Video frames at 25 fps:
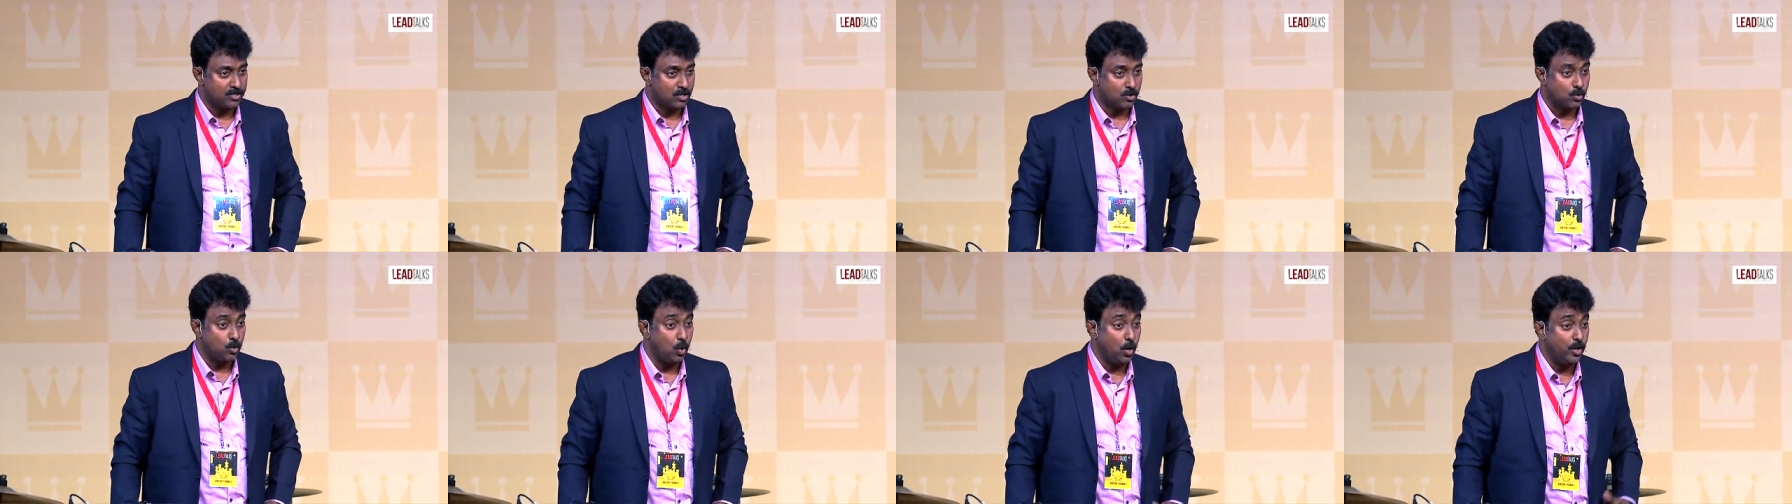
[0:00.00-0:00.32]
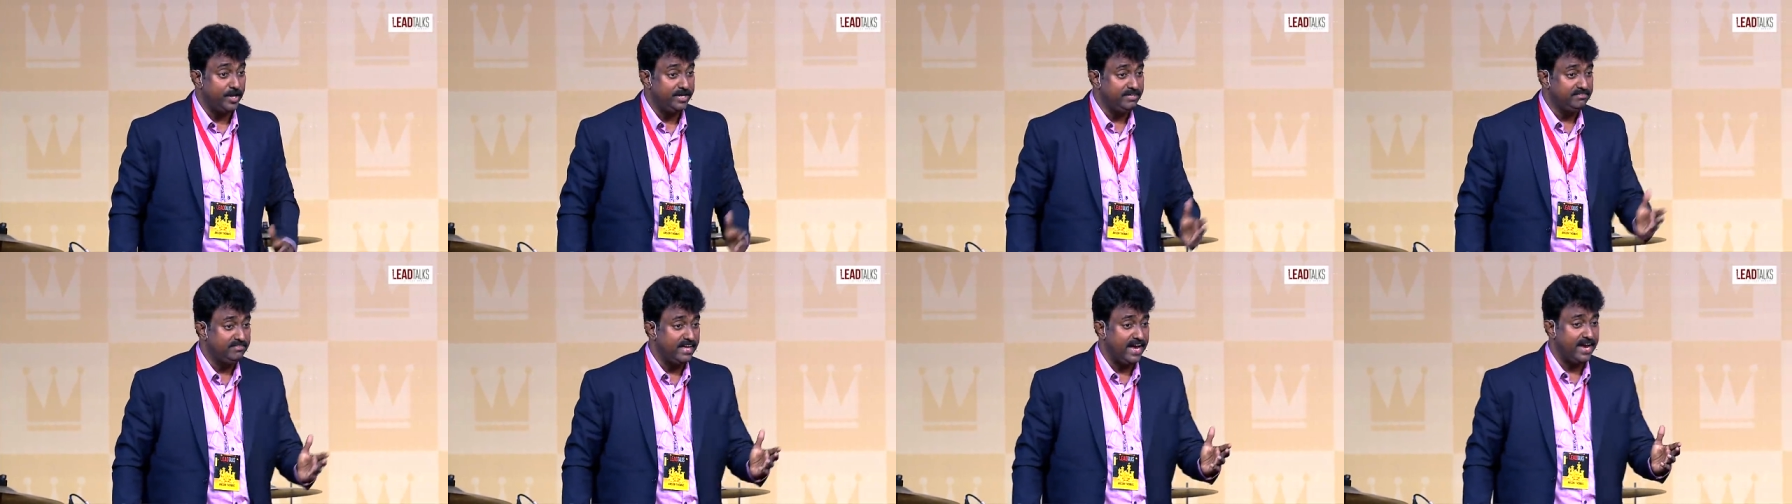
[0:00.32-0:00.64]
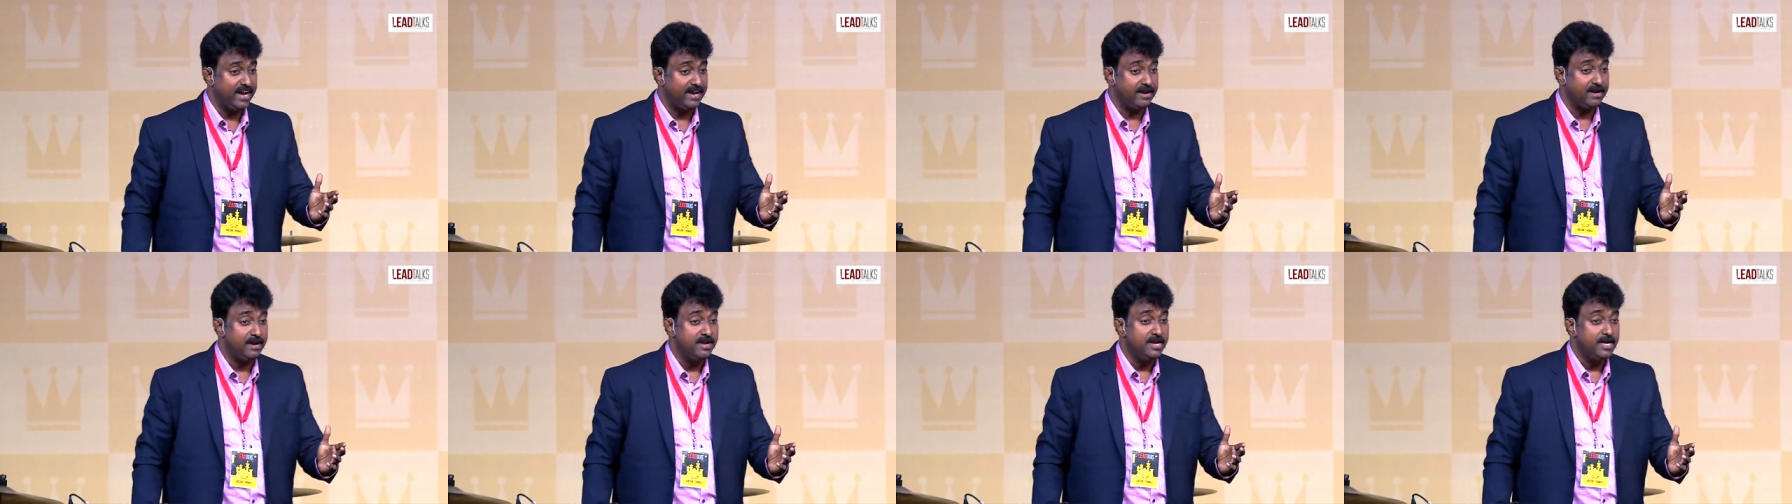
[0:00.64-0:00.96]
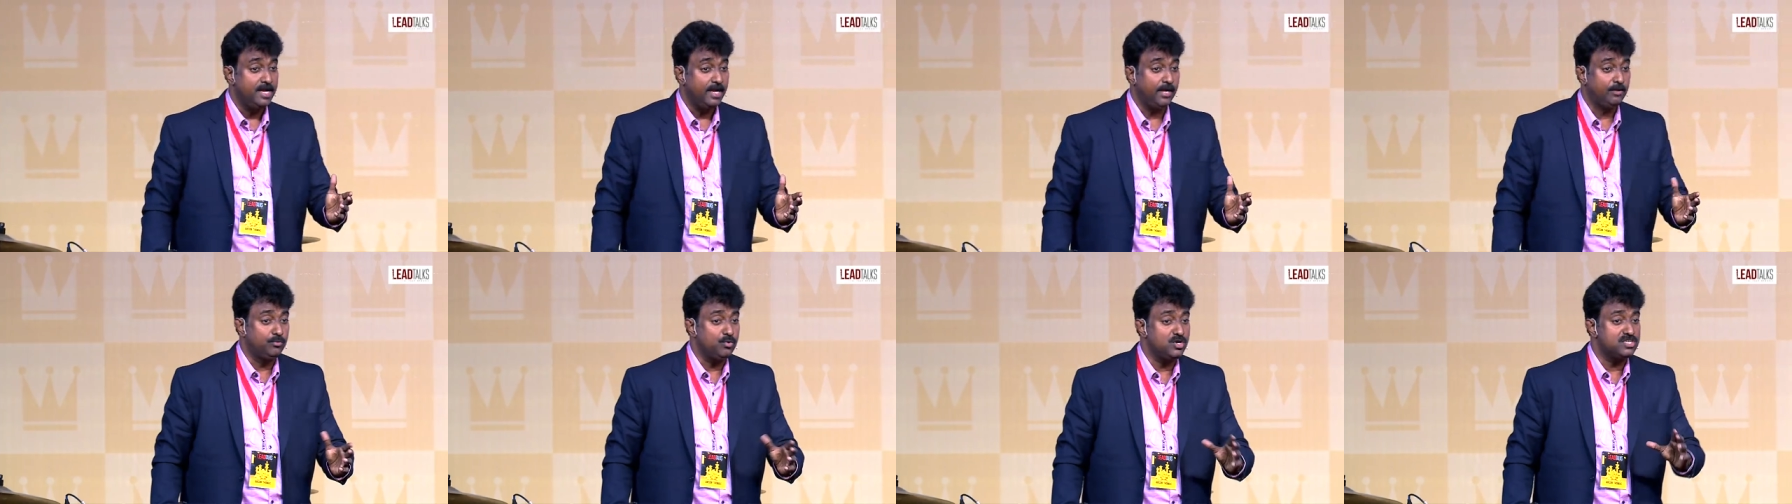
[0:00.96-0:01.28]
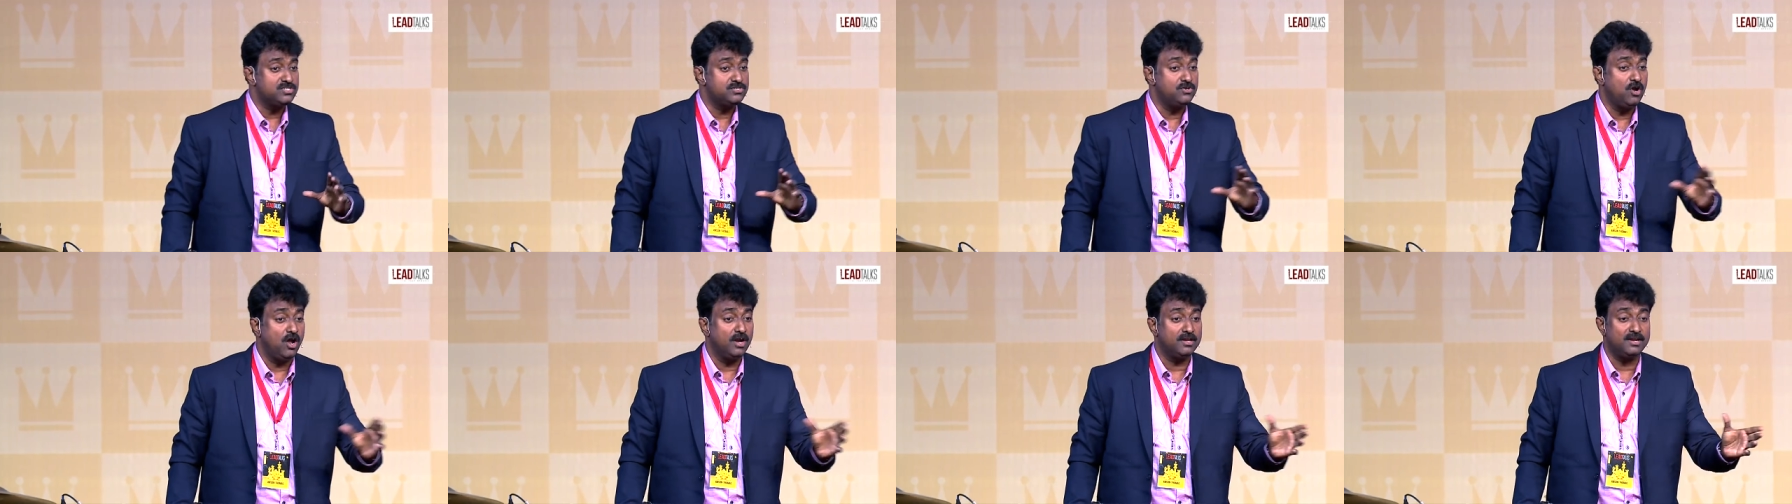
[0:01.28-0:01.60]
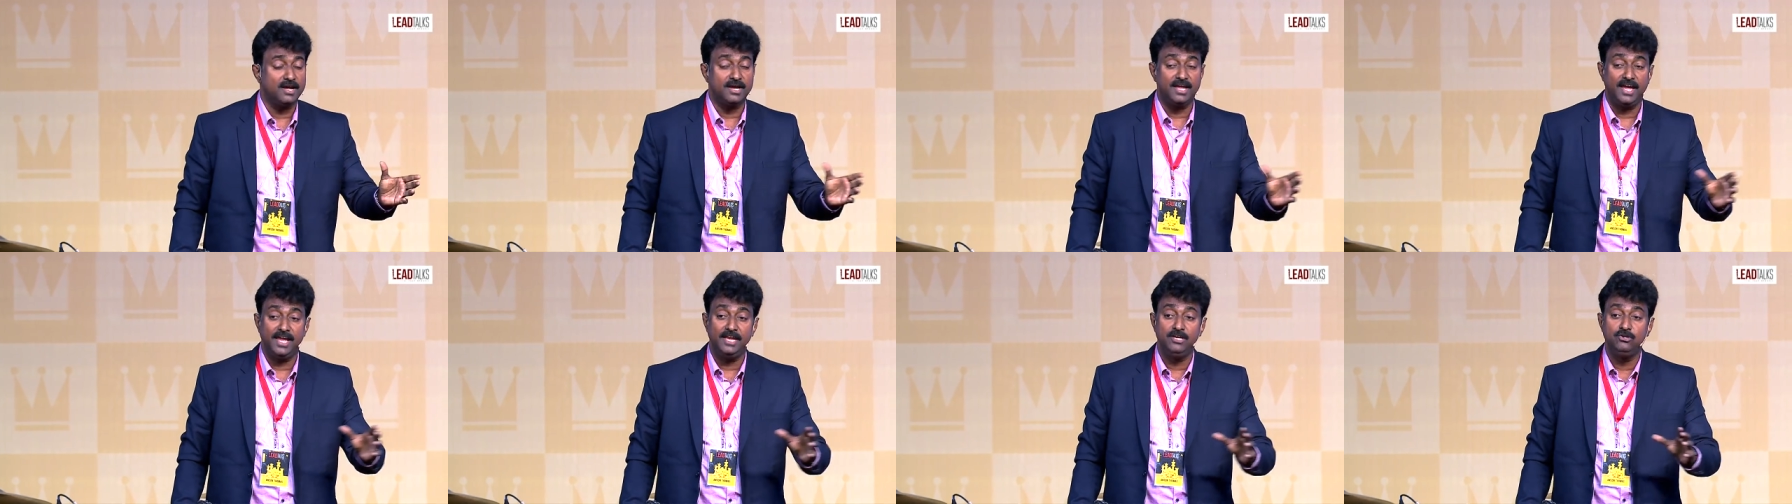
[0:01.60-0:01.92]
Going there, it was not
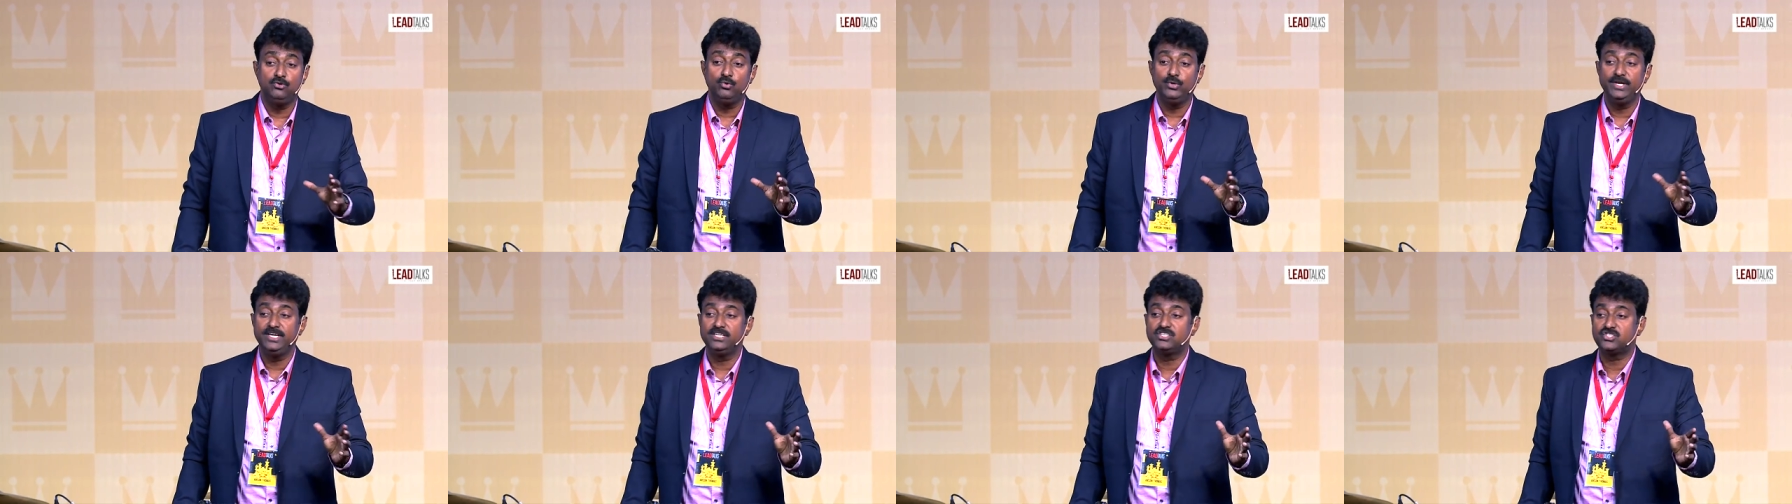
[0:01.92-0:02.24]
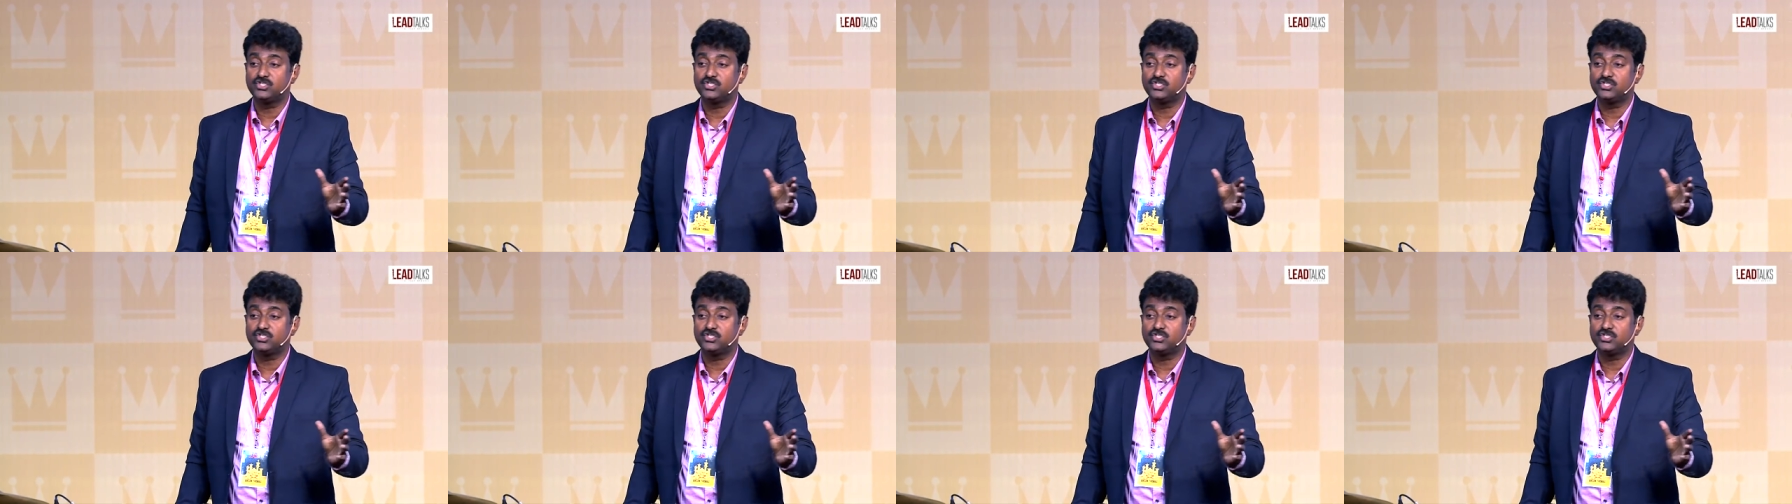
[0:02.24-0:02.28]
again doing